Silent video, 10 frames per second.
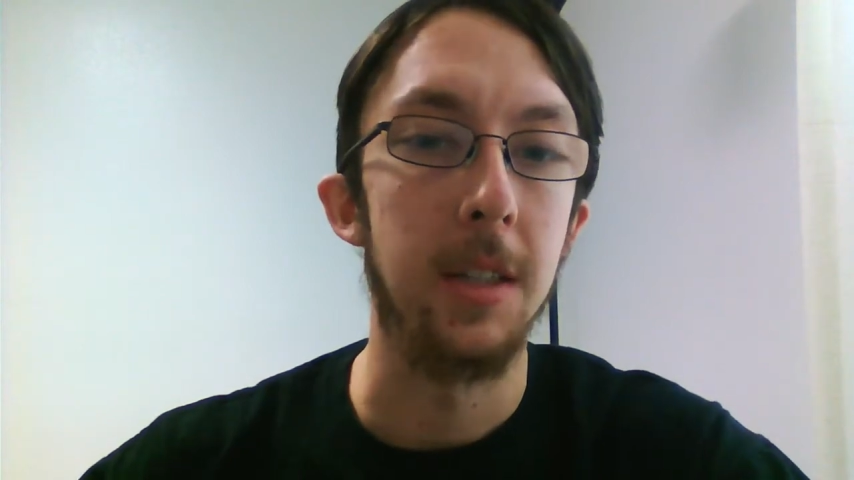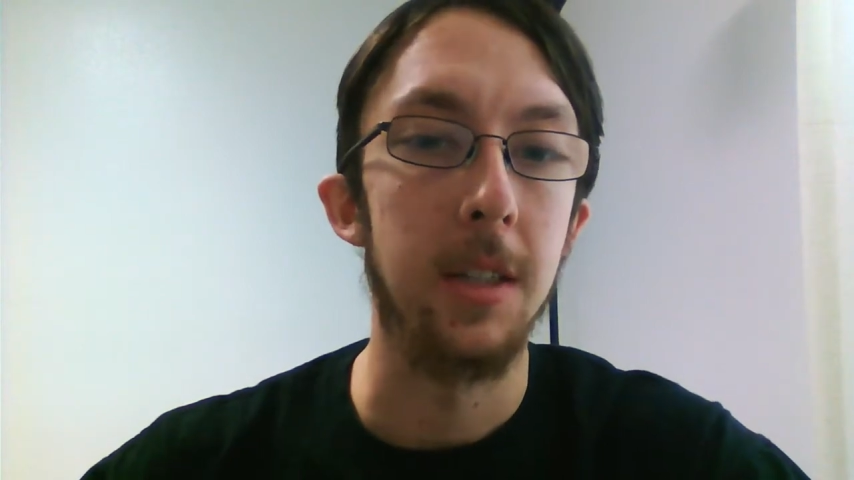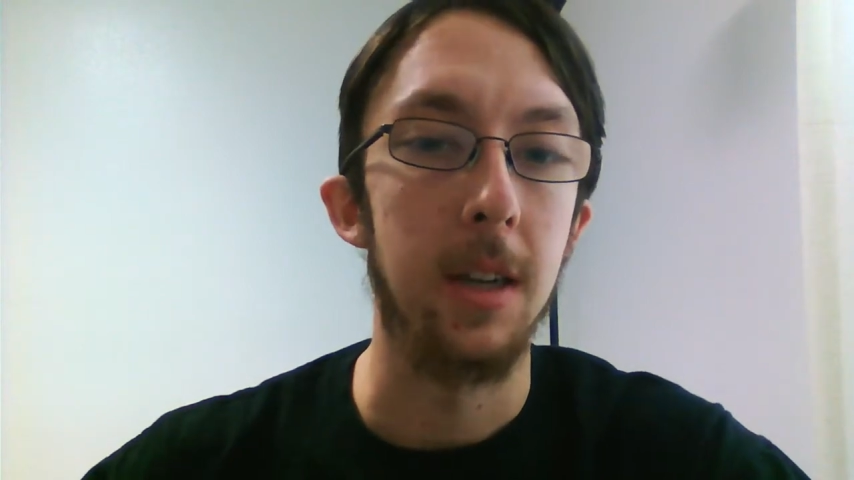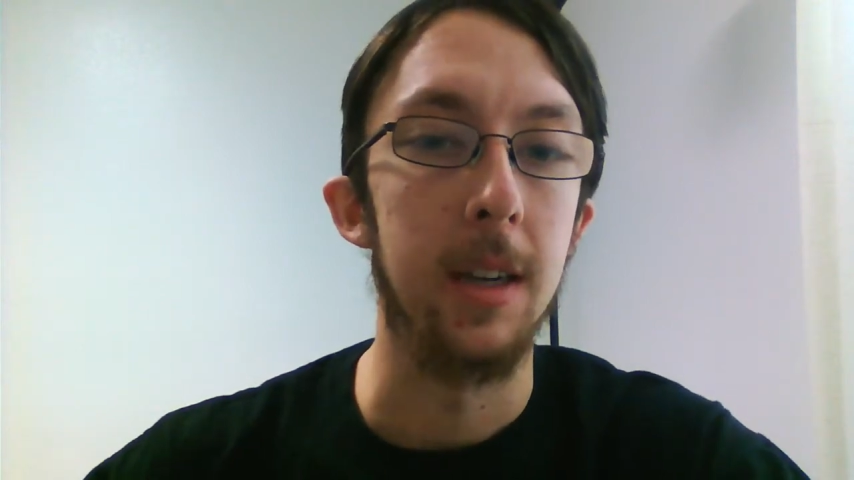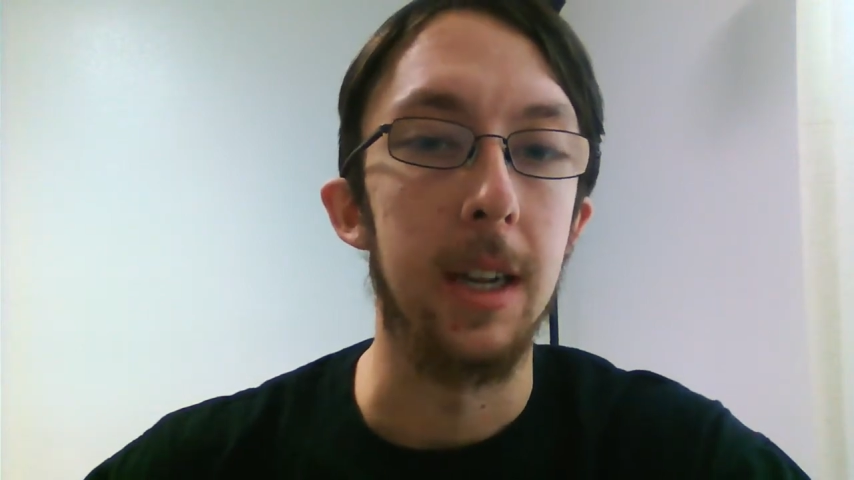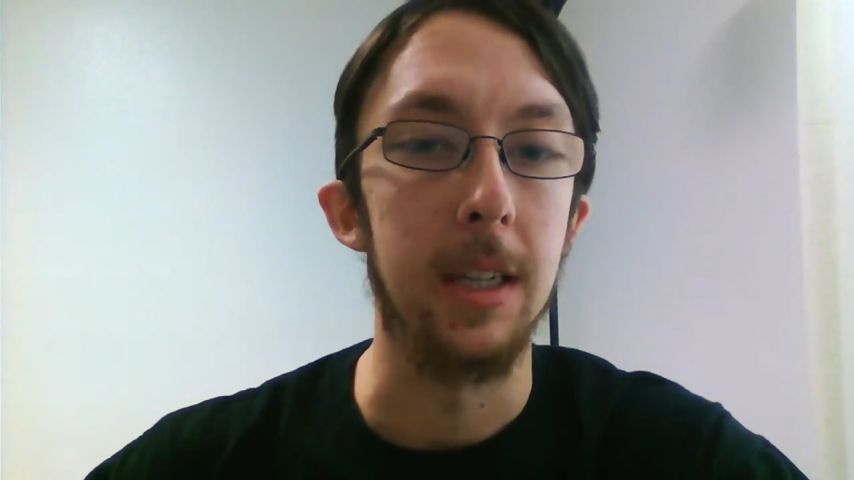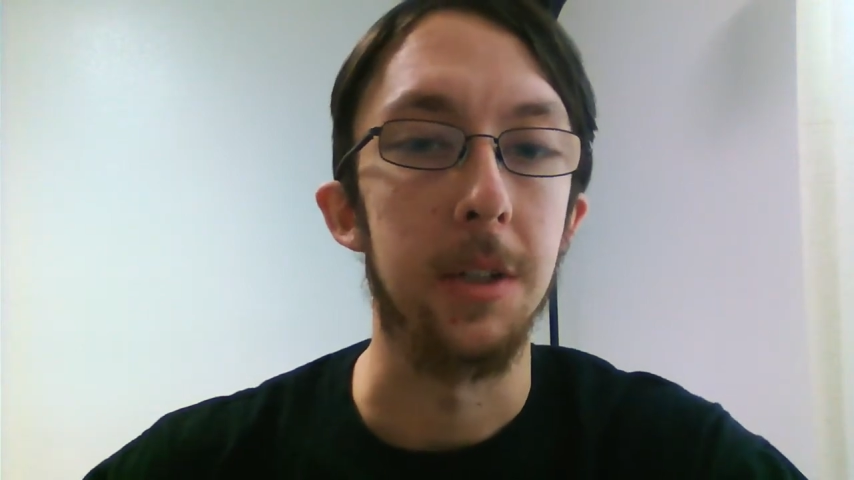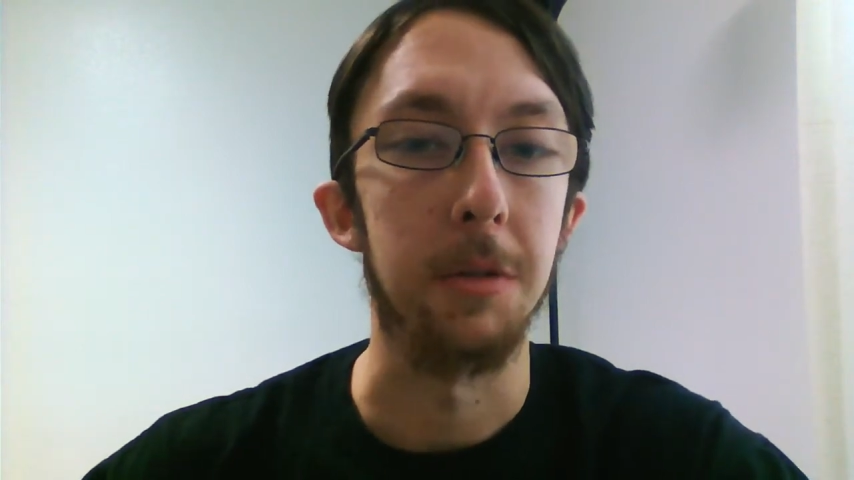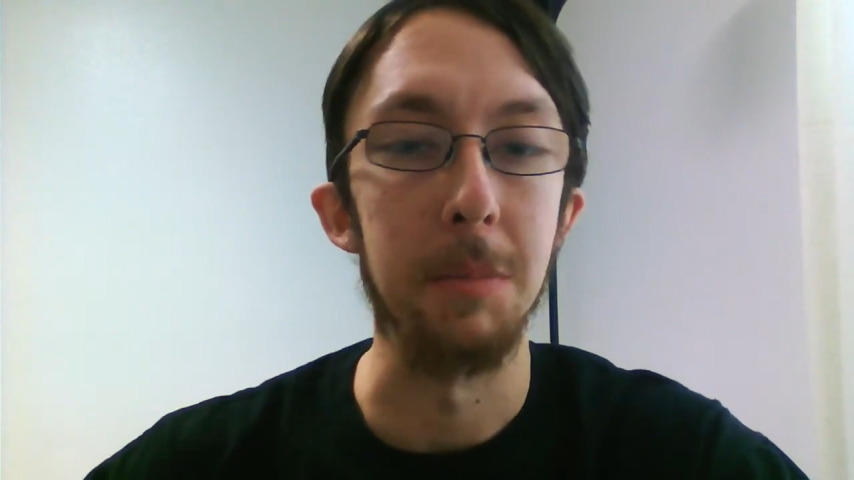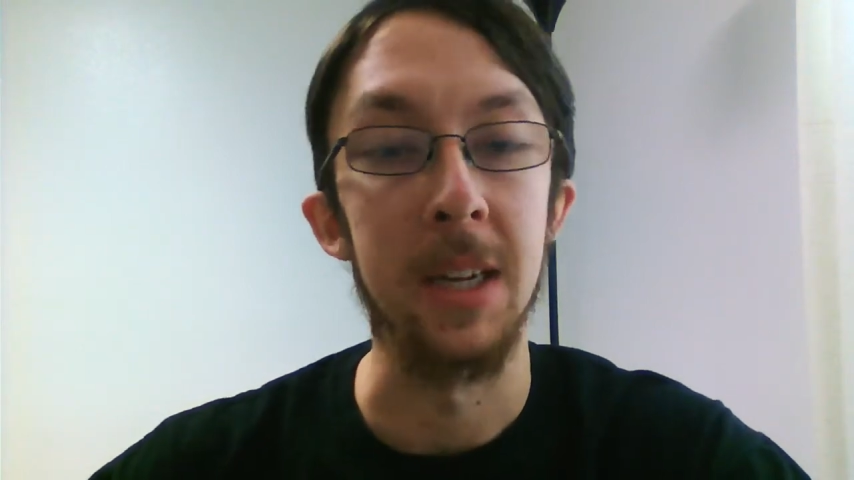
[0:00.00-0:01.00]
Sundays,
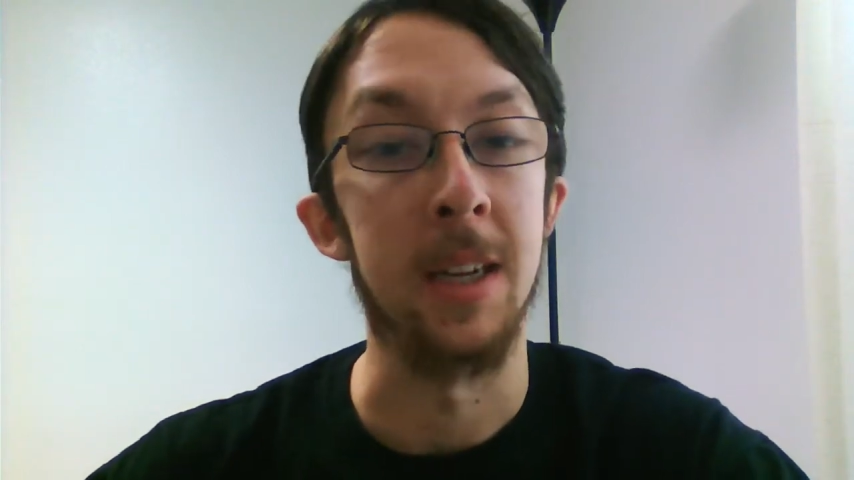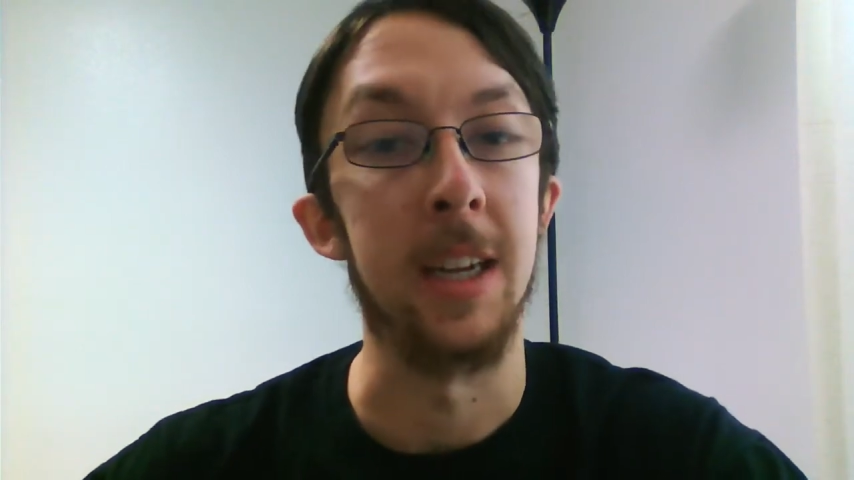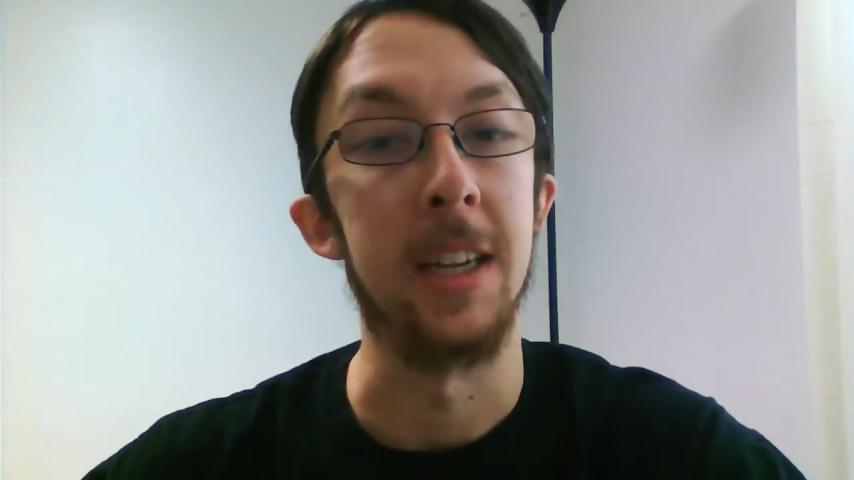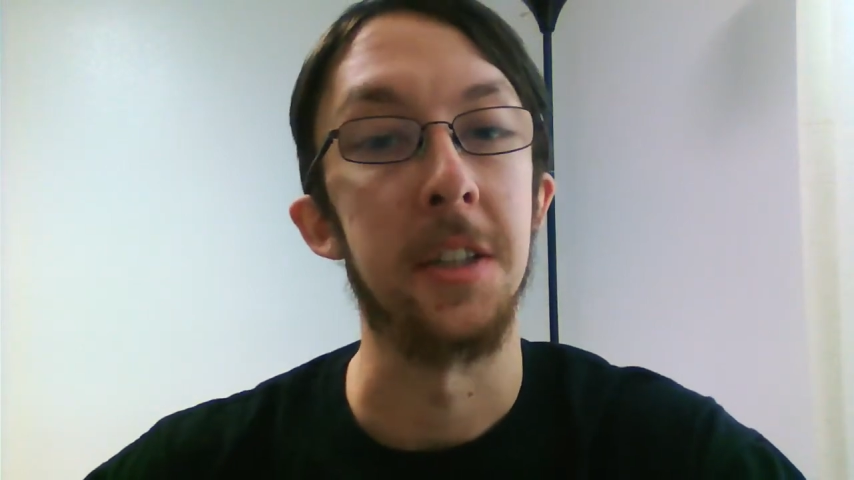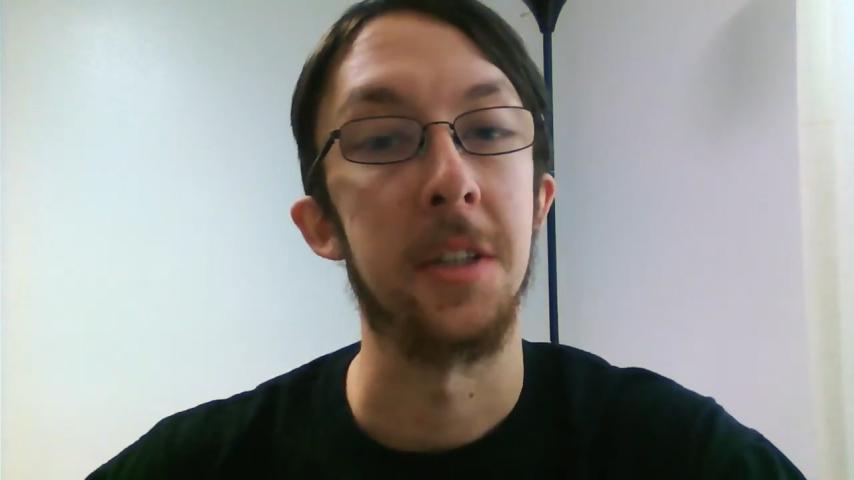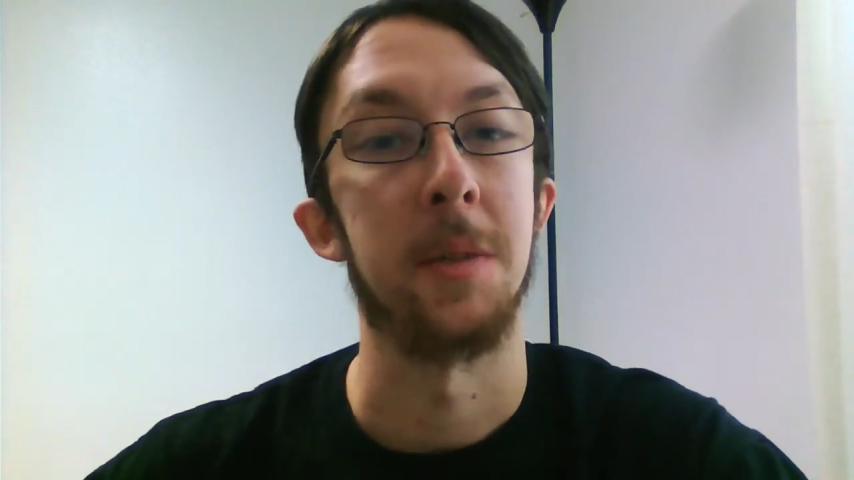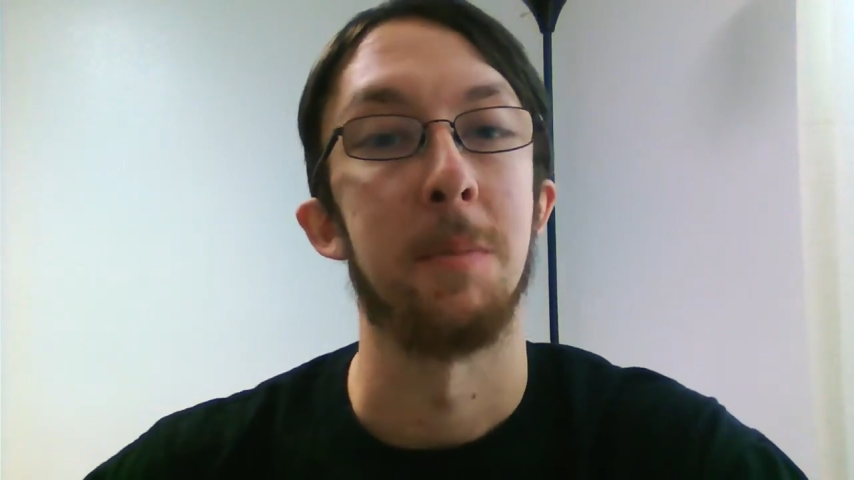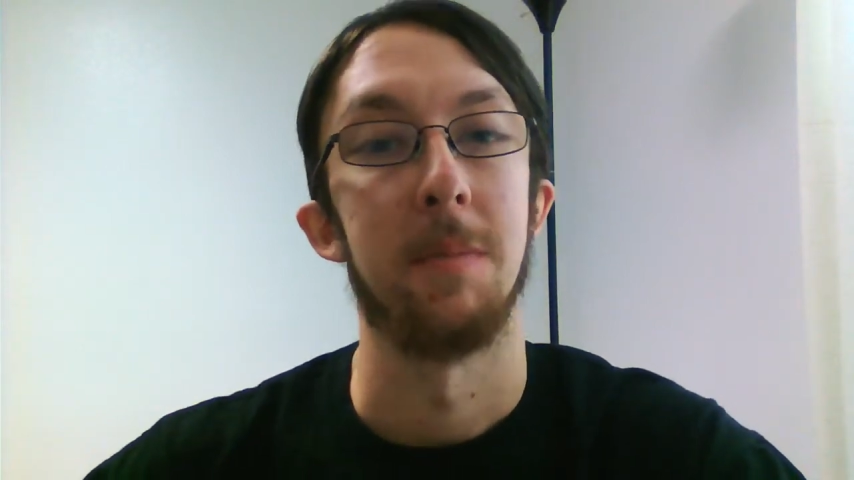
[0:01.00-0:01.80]
or Mondays.